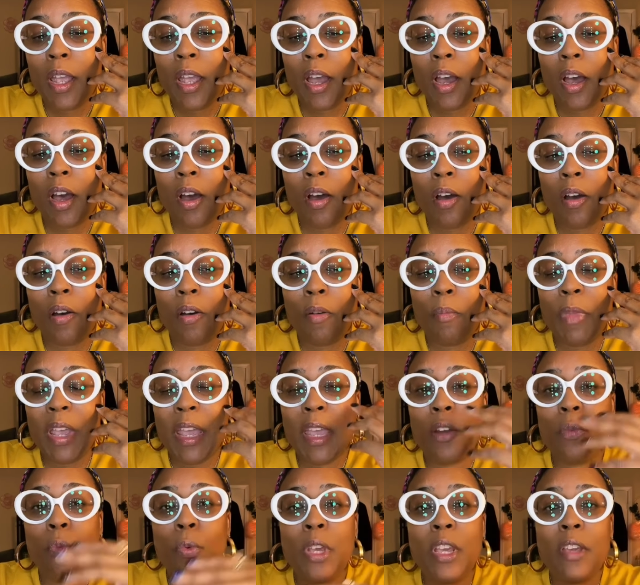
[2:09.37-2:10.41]

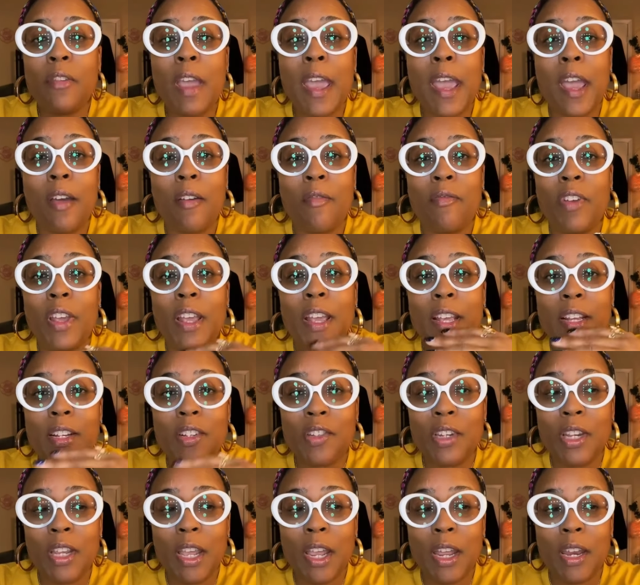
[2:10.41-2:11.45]
And we have
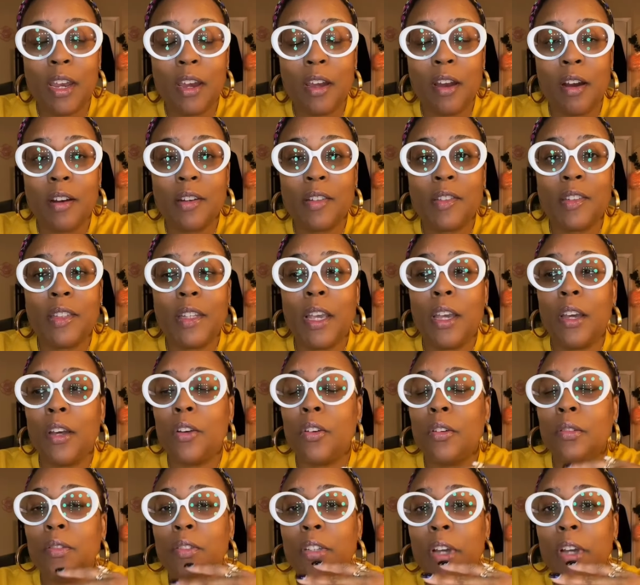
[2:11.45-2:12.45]
educated ourselves,